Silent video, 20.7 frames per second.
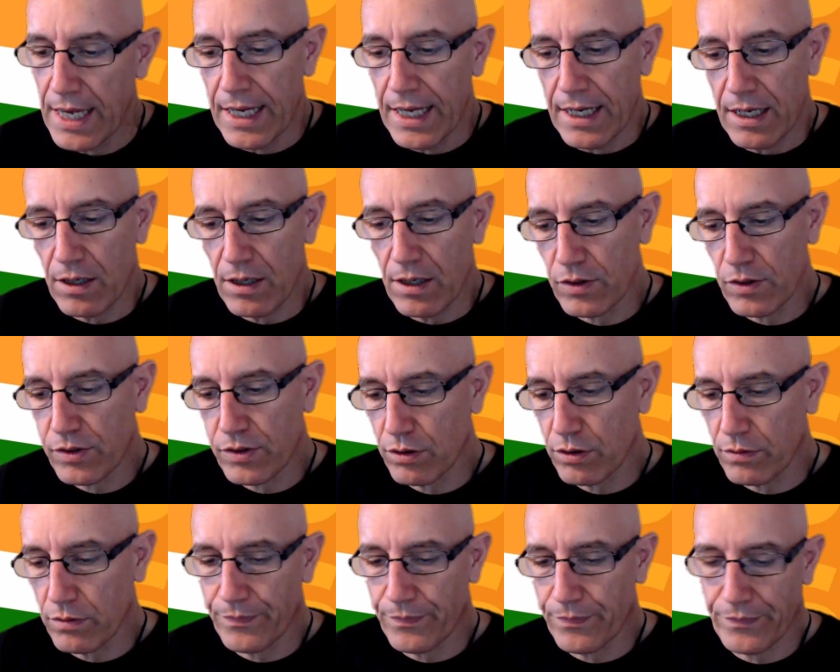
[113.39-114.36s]

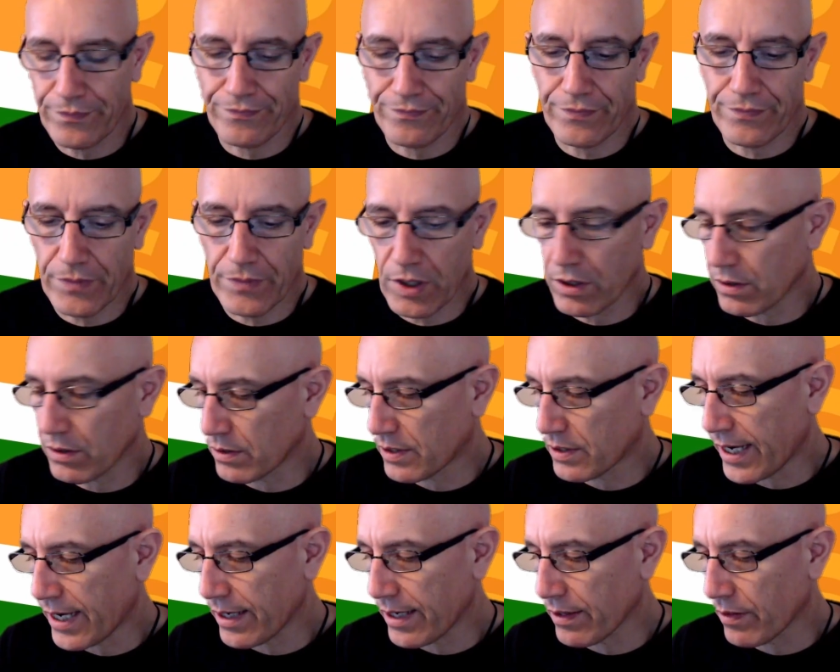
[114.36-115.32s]
Also
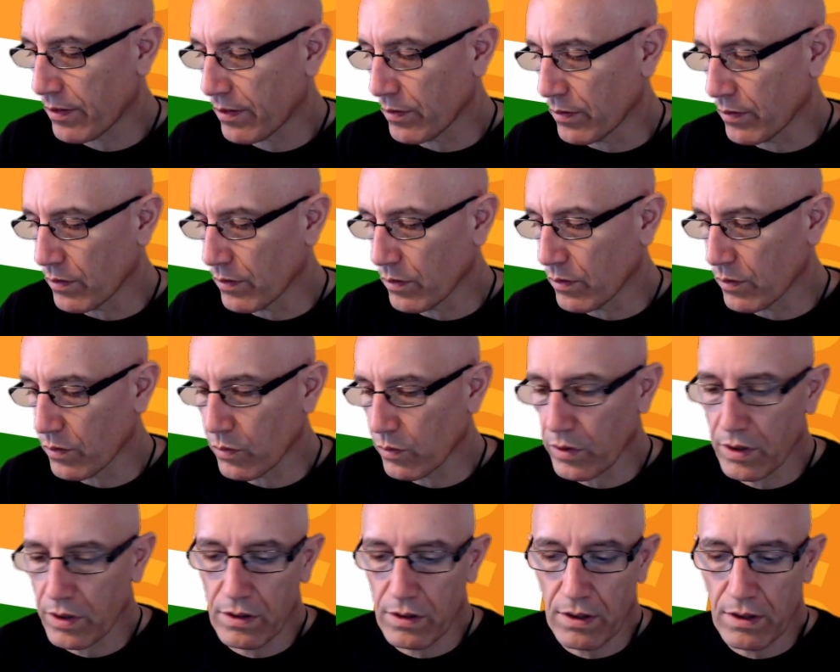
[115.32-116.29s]
tied
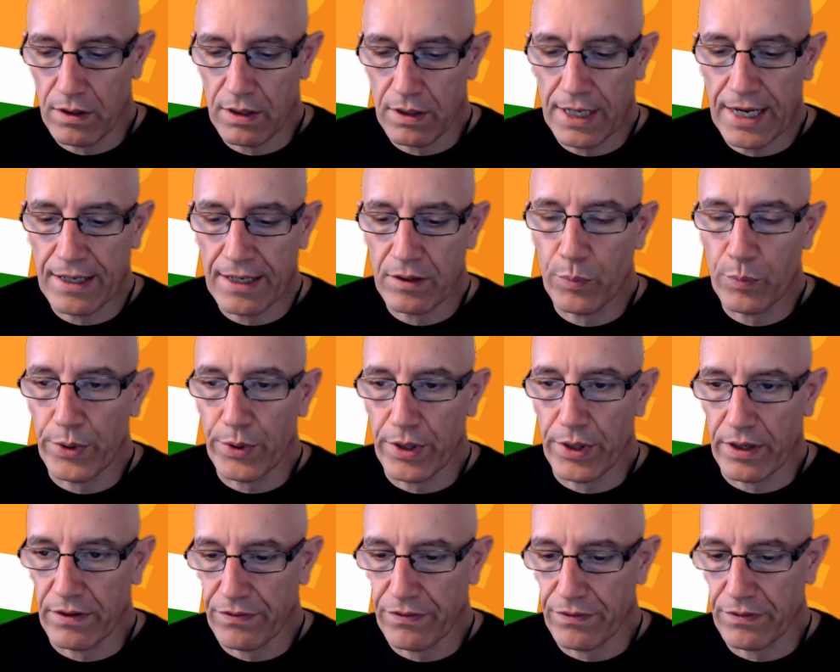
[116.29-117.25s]
in ninth
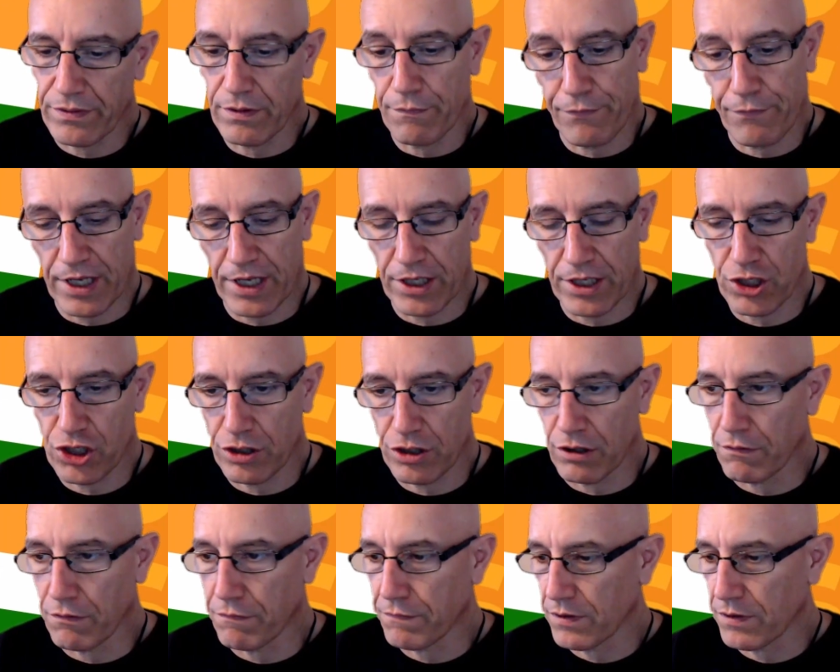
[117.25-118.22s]
place the French
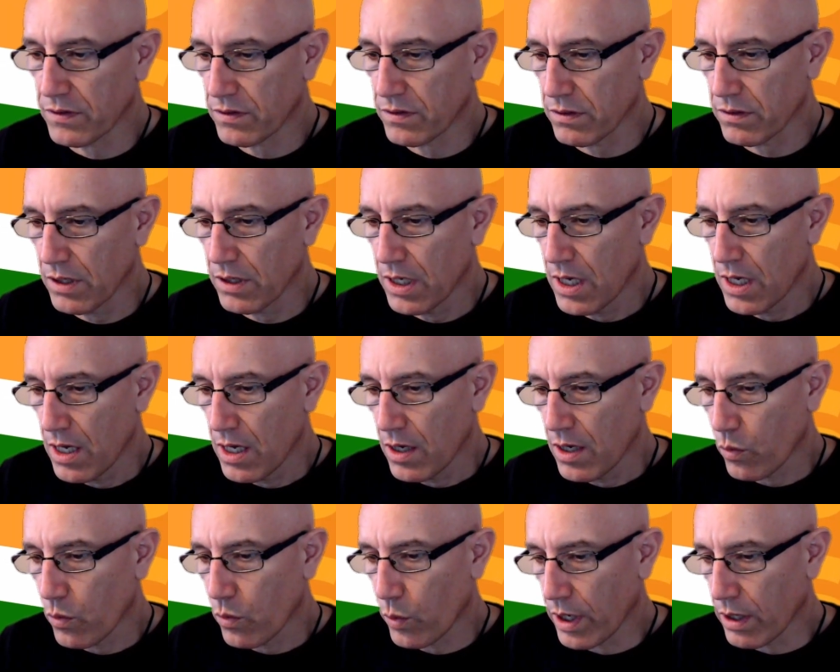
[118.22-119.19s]
defense.
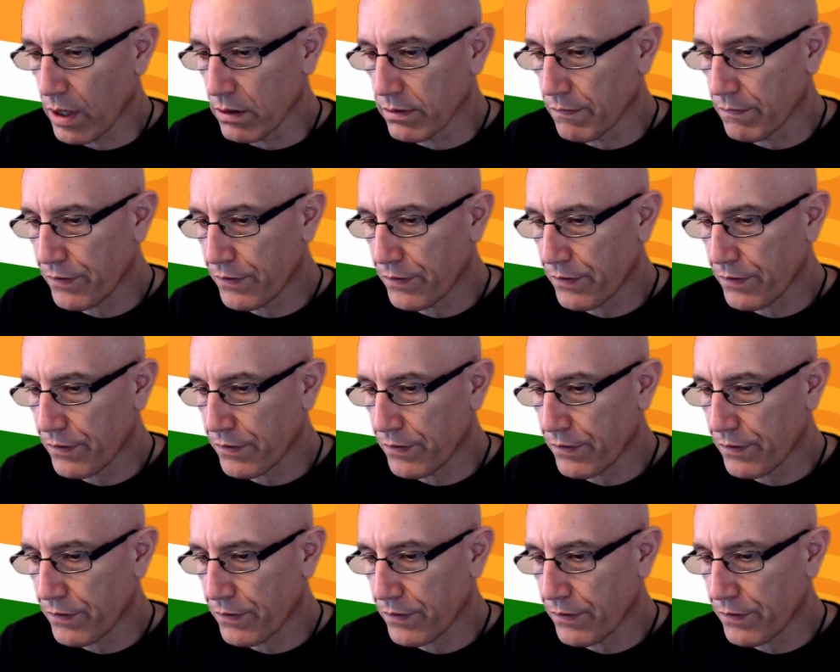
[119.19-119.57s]
Well, the French